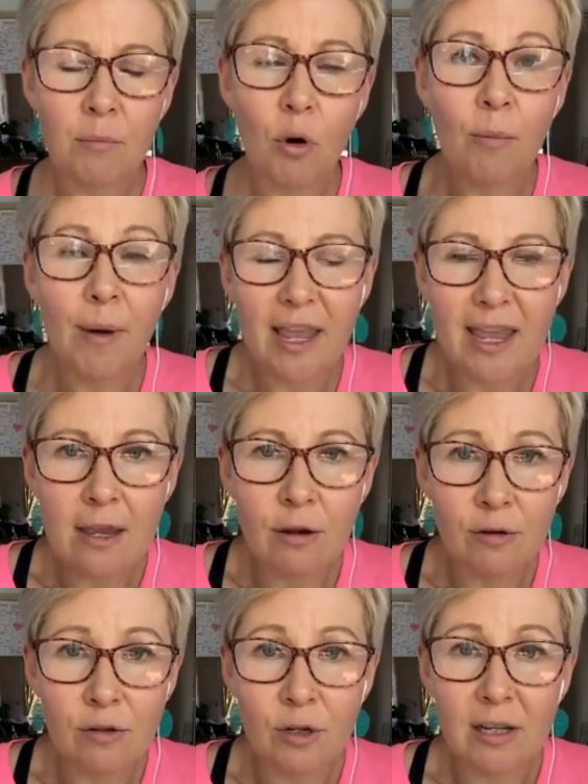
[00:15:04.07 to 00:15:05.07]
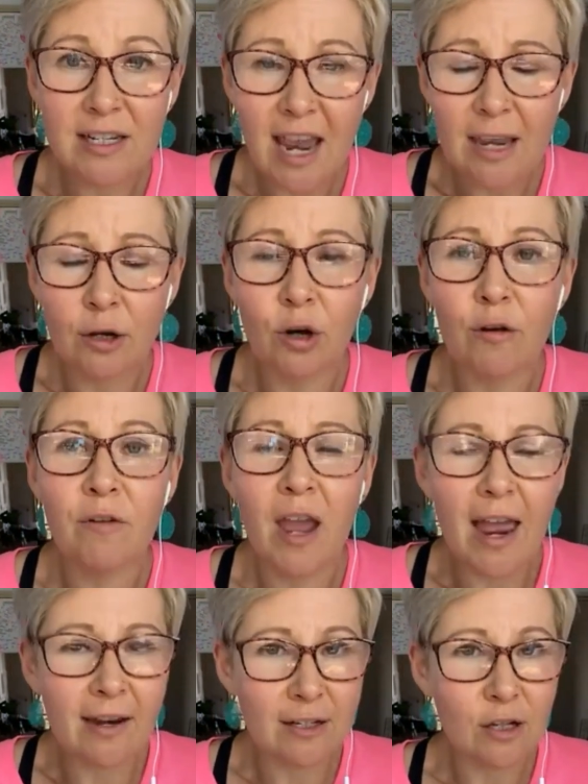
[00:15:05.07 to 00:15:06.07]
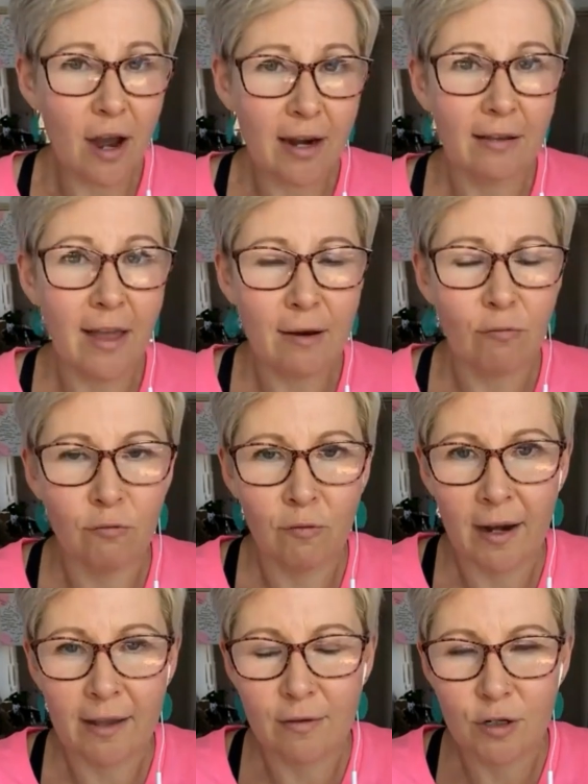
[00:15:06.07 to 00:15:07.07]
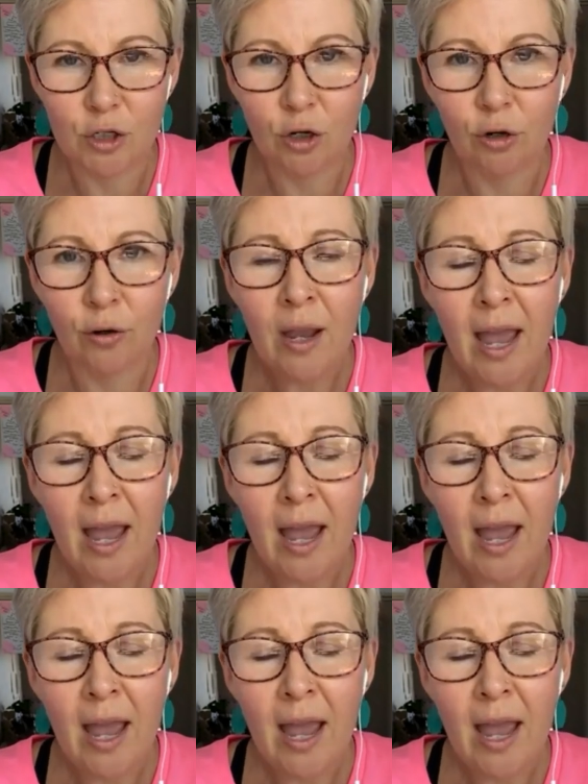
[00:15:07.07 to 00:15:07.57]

or my ego's taken over and is kind of like running the show.